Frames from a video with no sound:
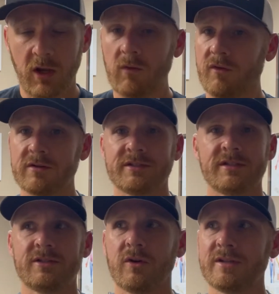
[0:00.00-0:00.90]
First is,
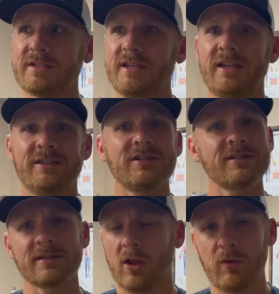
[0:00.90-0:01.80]
you can see, just
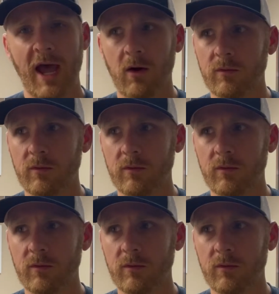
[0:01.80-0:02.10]
slow down.